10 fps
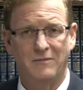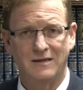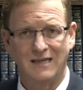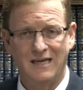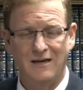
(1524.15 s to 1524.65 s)

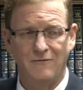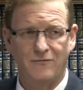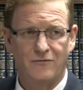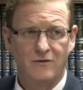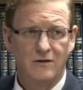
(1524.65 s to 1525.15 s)
But
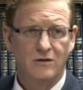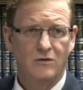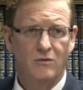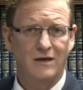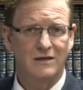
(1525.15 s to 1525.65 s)
if
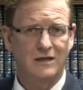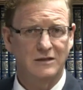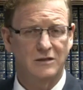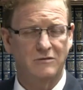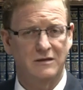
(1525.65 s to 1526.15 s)
one
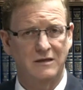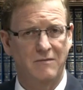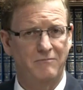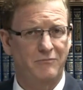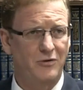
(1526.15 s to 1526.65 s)
consecrated
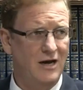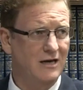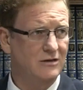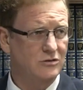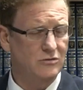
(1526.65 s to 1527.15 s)
them
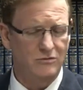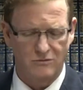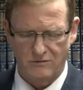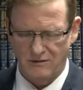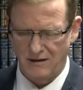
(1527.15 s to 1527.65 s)
prior
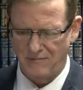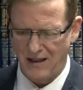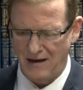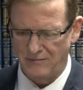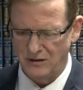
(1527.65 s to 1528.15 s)
to the
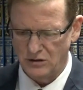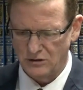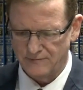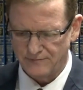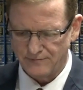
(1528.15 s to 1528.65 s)
blemish,